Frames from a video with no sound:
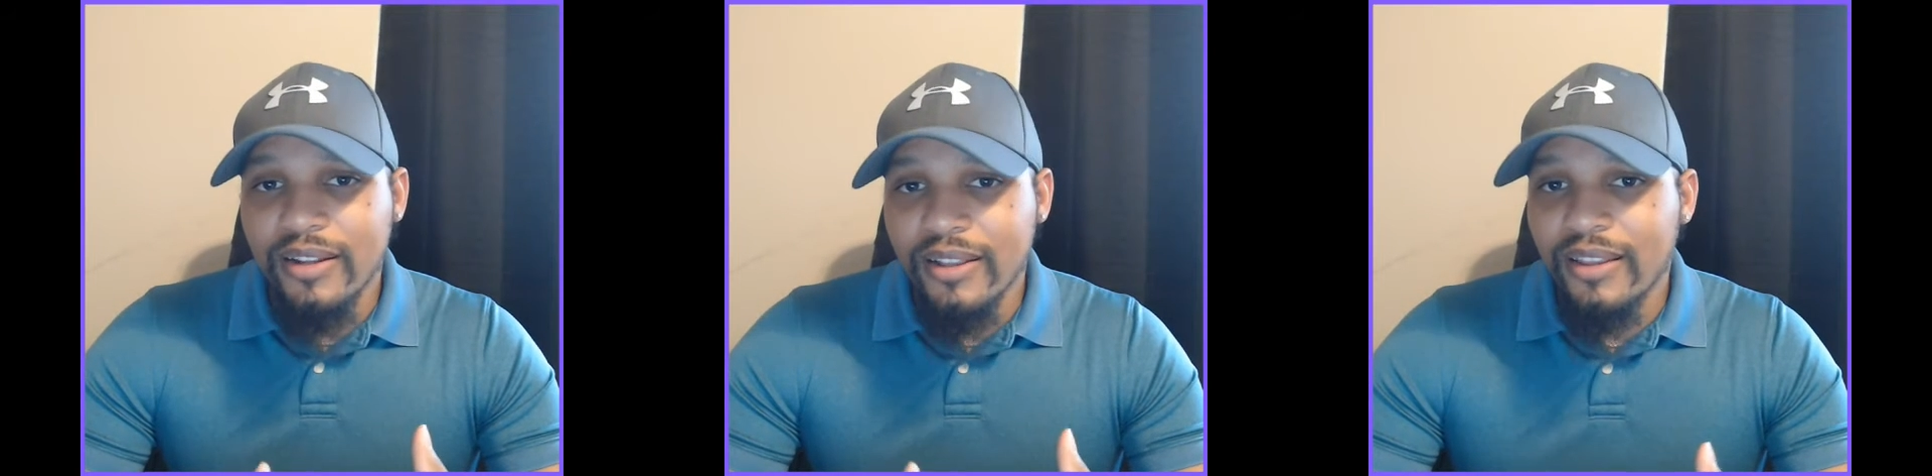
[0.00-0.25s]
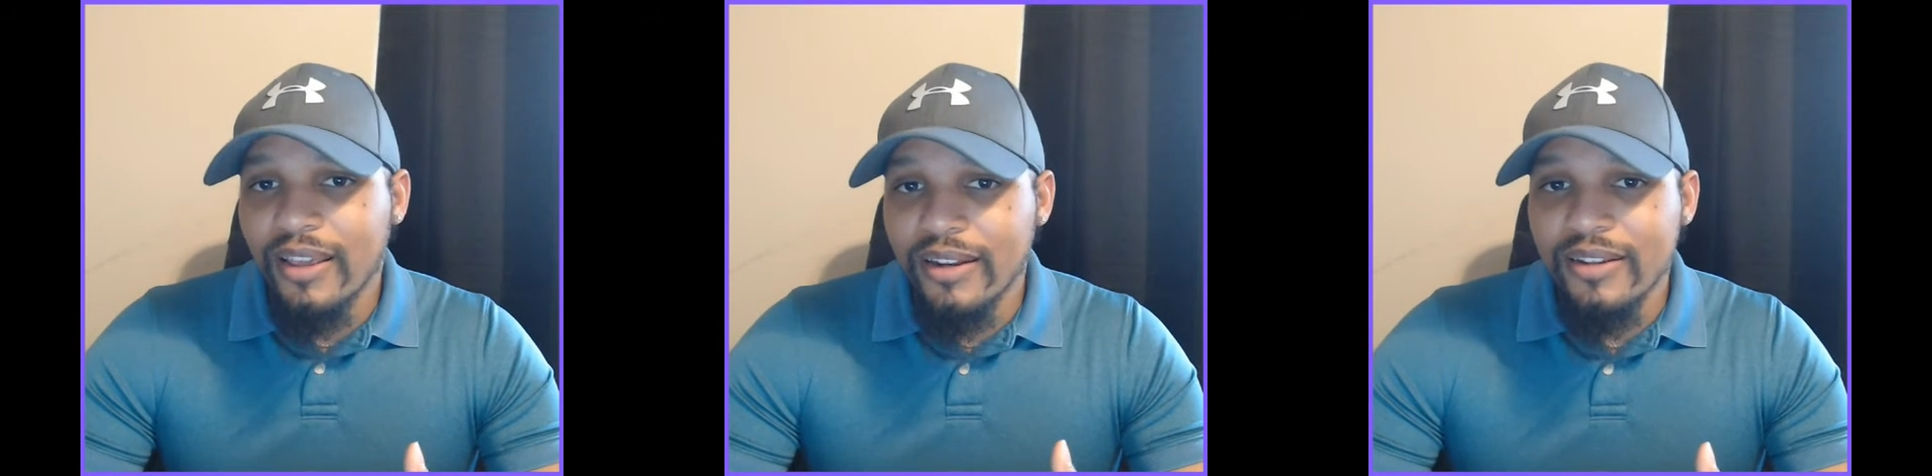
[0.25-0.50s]

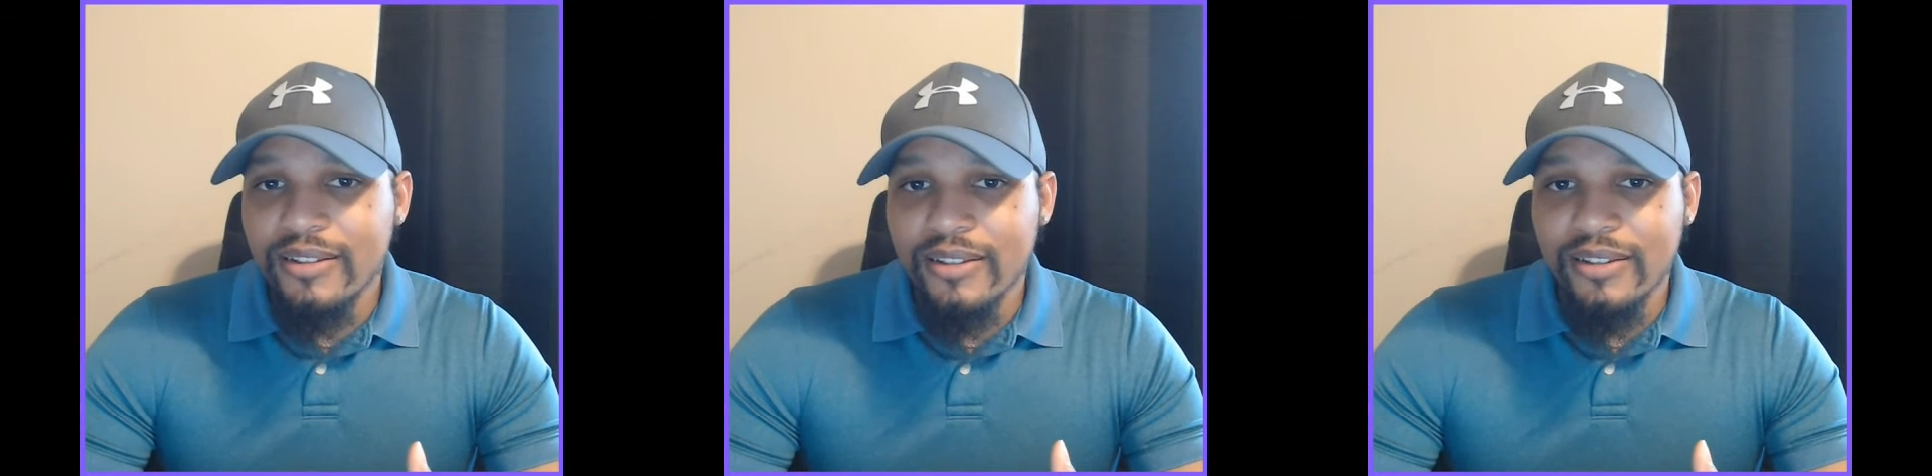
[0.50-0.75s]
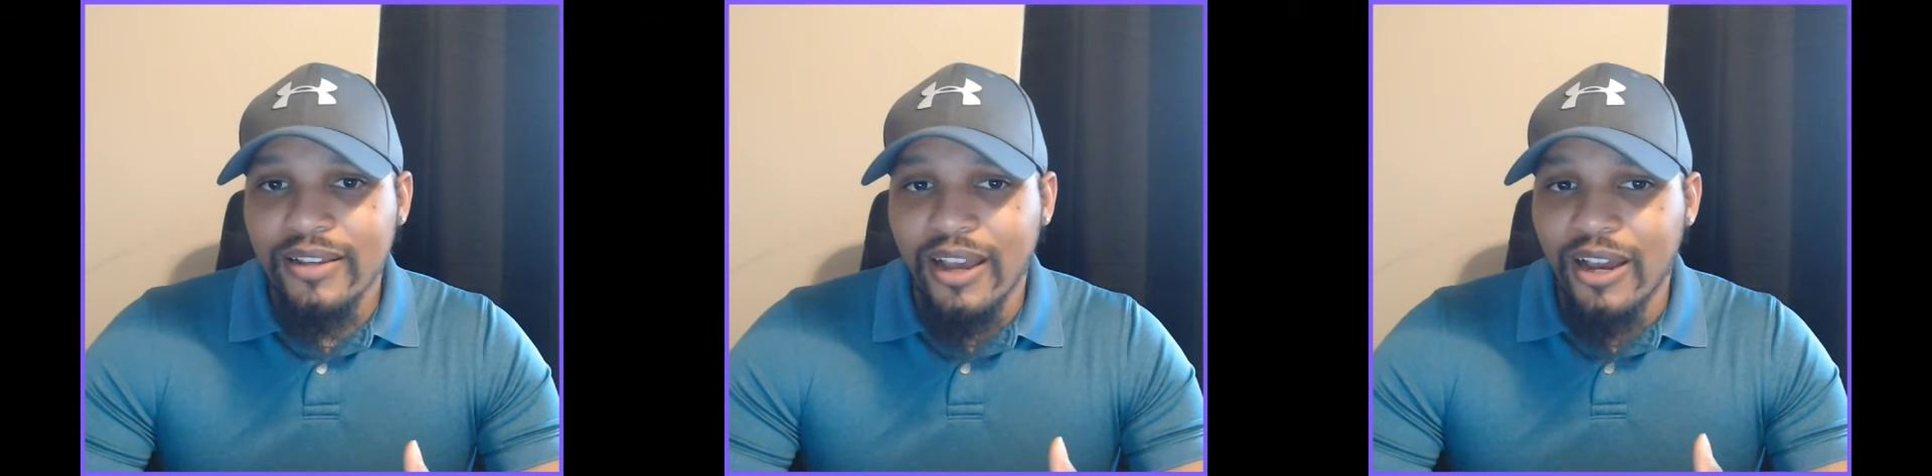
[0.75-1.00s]
that is
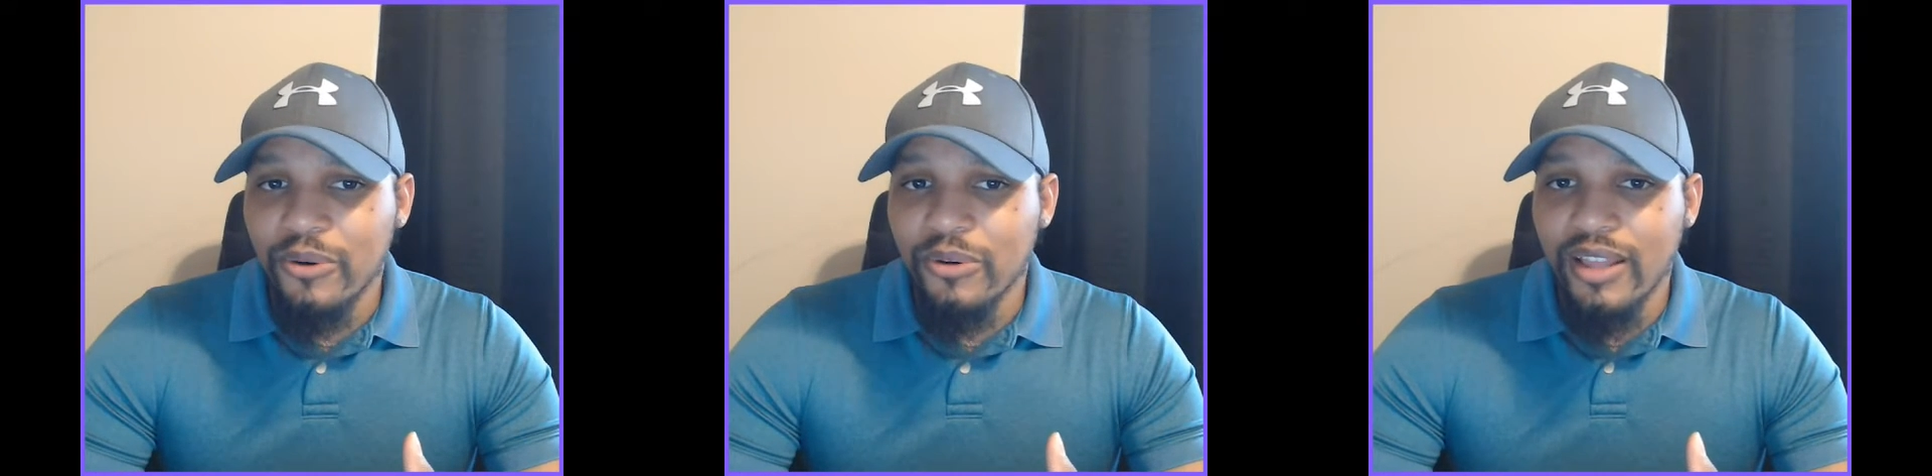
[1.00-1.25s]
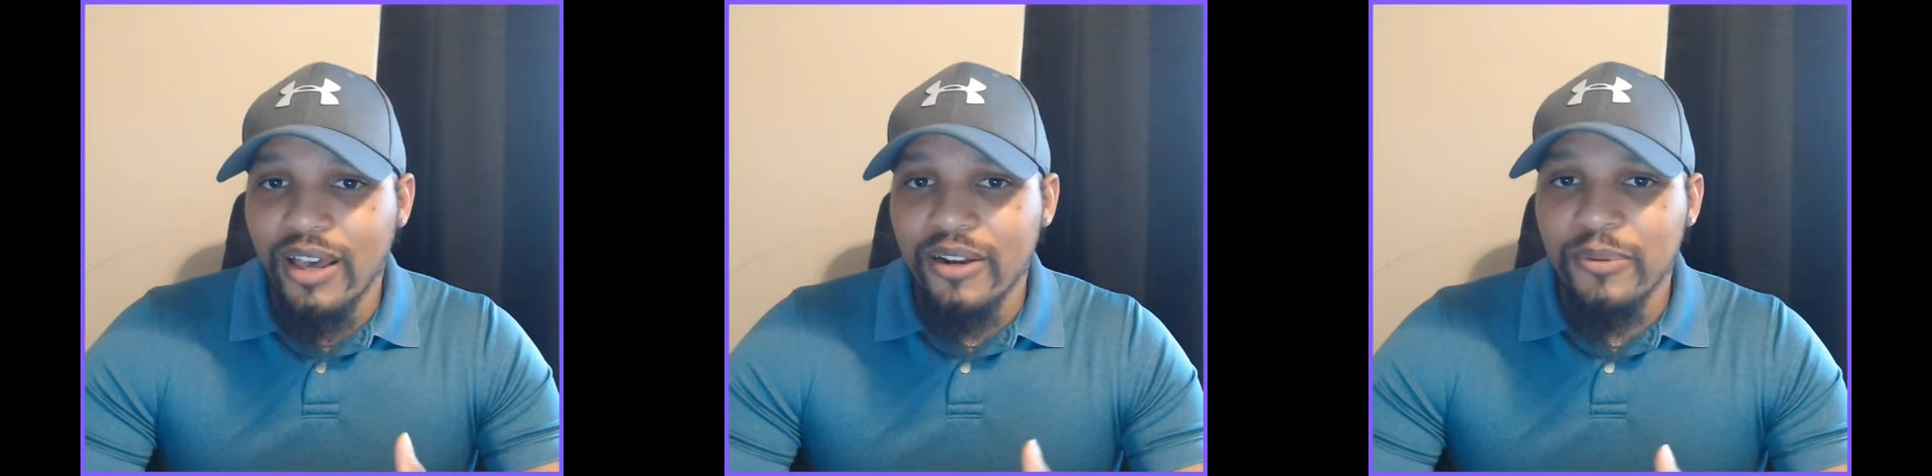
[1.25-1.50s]
how a
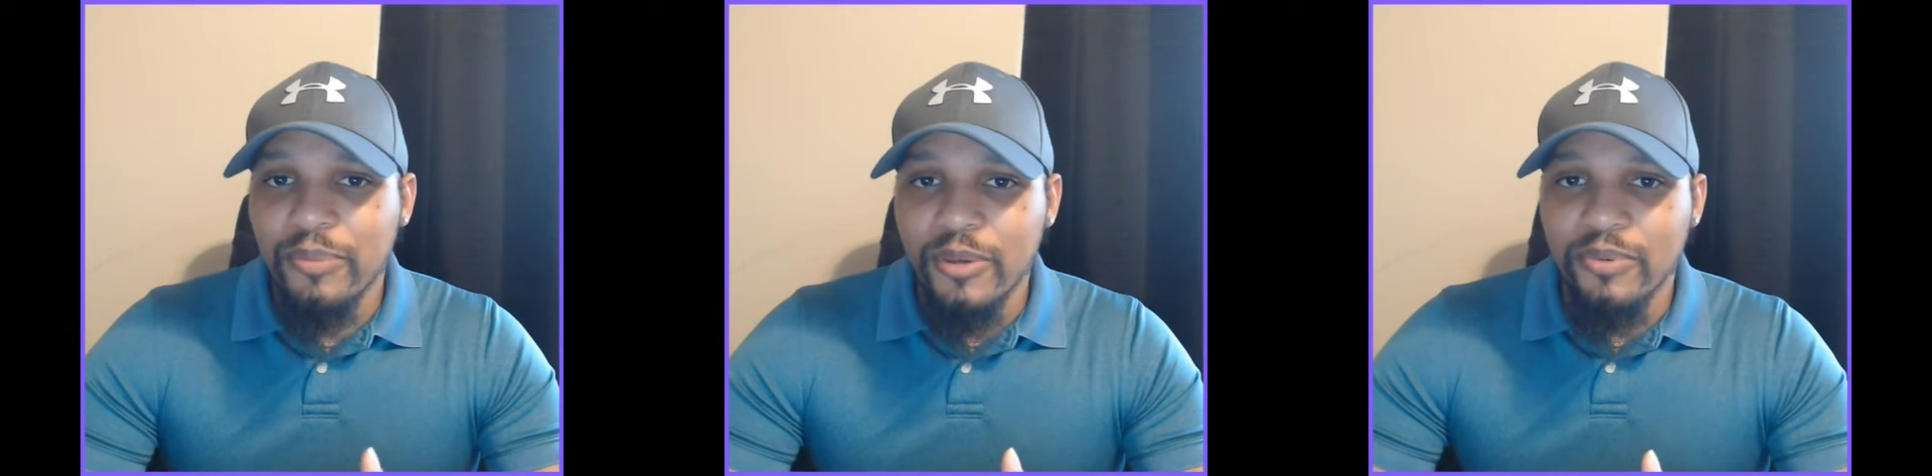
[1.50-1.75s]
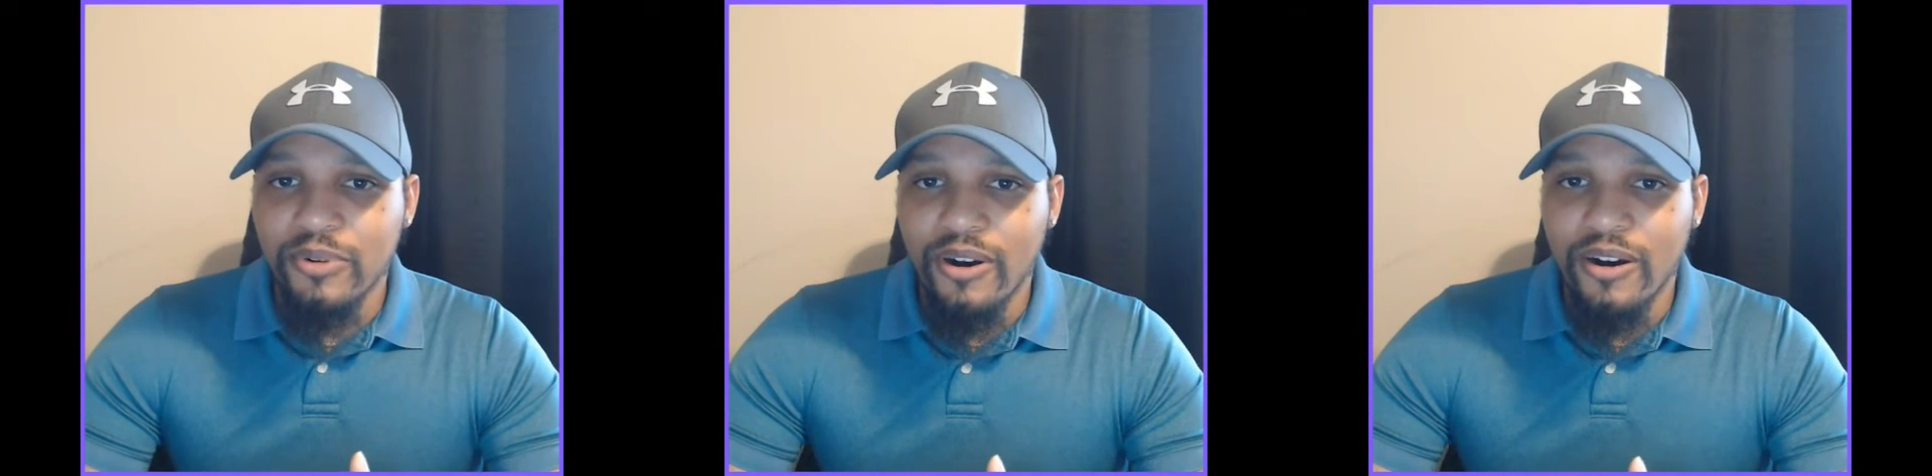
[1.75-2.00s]
lot of
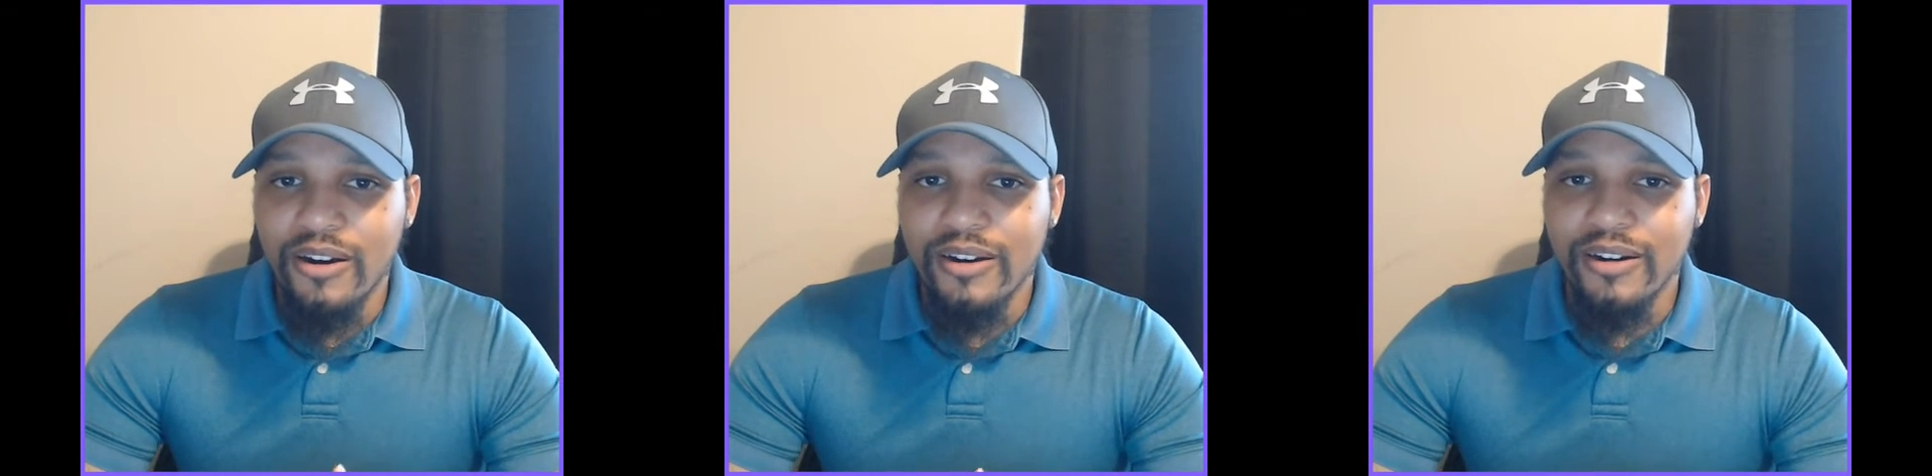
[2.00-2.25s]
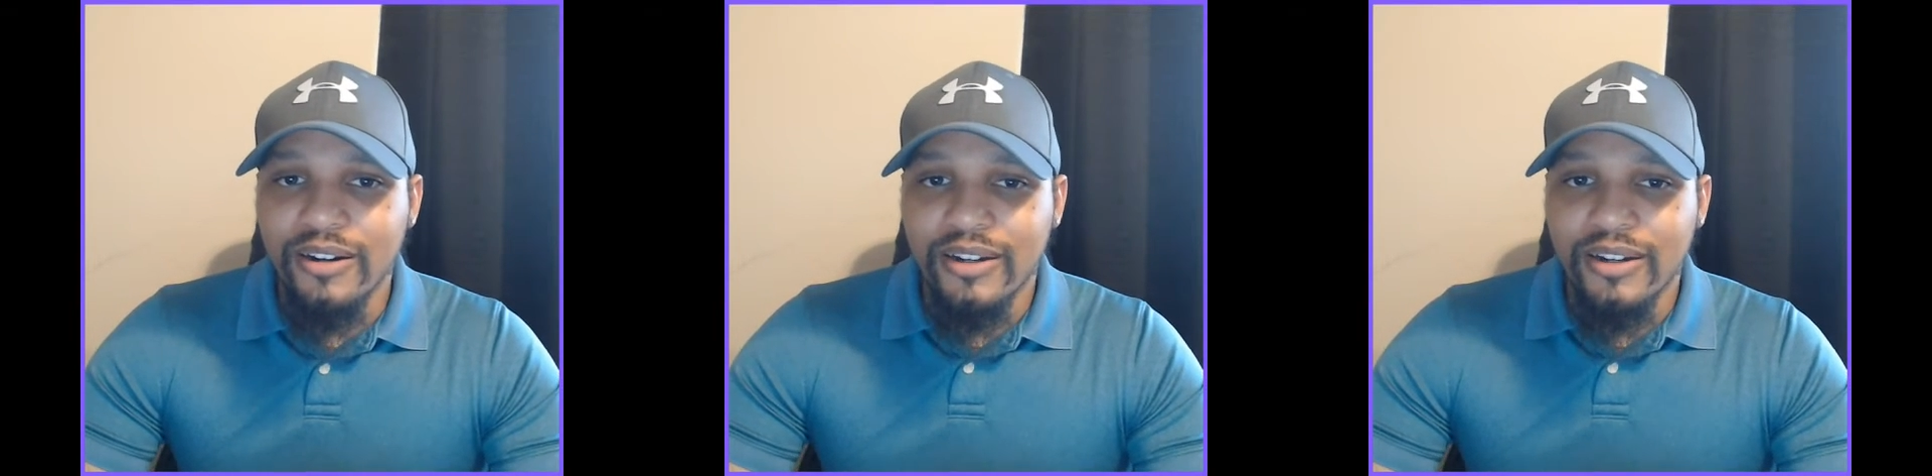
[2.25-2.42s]
people are,